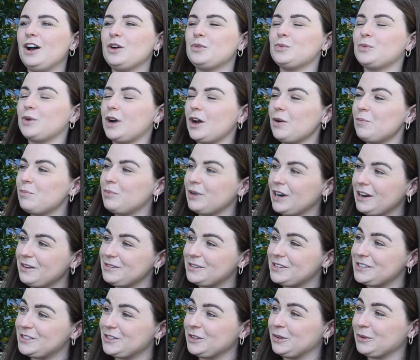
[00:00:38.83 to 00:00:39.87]
Rob
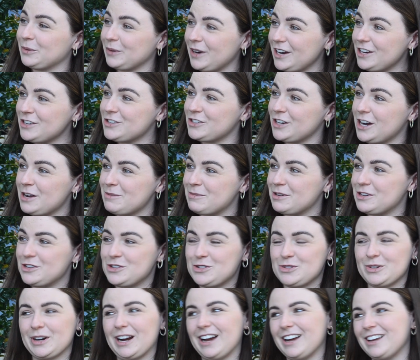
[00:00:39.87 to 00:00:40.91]
Brown does a great job
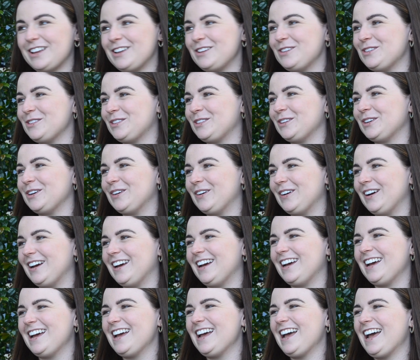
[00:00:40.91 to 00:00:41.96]
at dragging you through
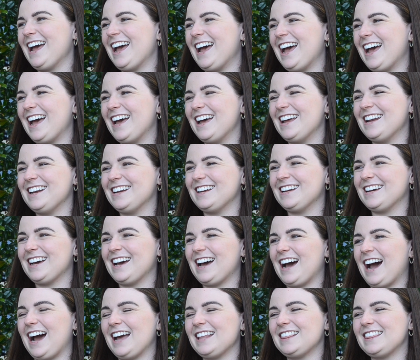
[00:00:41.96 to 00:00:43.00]
it. And
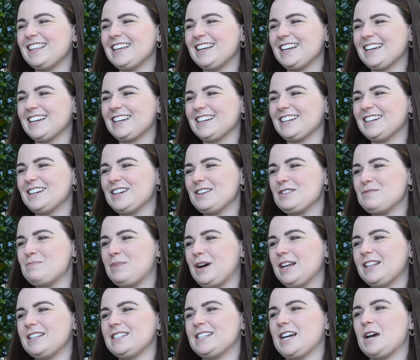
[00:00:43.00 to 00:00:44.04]
I think
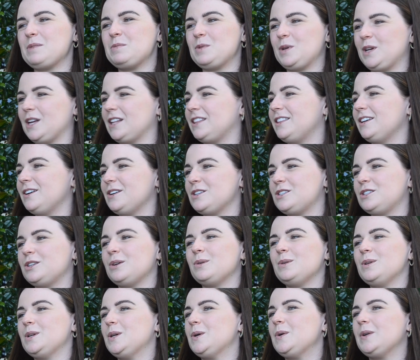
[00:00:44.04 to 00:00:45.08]
by the time you get there, it's
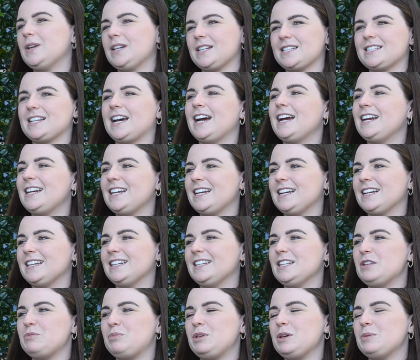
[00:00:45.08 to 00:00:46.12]
so new and exciting,
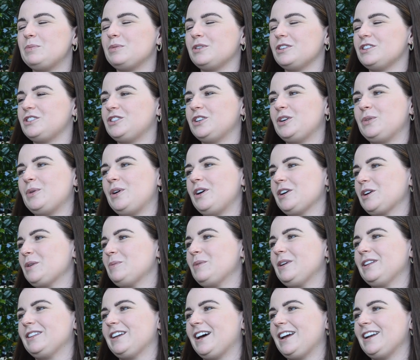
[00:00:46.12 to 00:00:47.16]
and the people are so
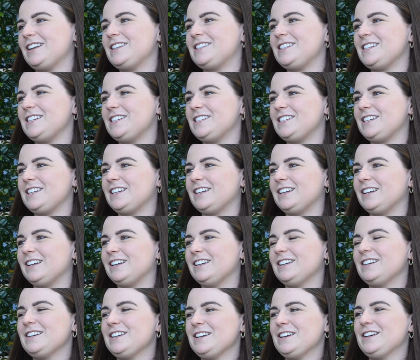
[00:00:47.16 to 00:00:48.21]
welcoming that it's easy
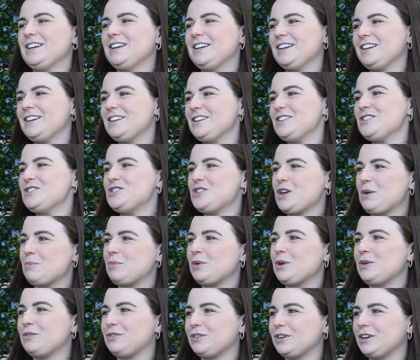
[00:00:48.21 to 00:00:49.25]
to
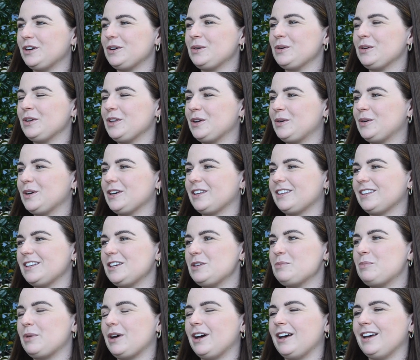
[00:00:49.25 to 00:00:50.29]
jump over it really
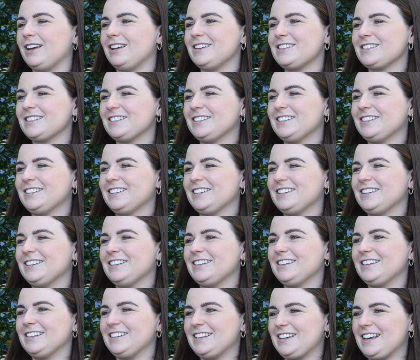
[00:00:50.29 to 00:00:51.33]
quickly, but
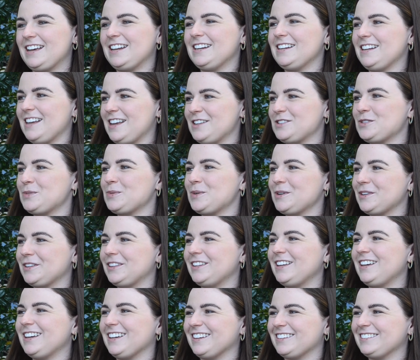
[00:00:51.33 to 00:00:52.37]
it's a real
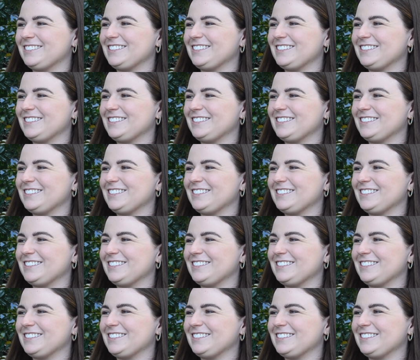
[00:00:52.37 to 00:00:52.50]
thing.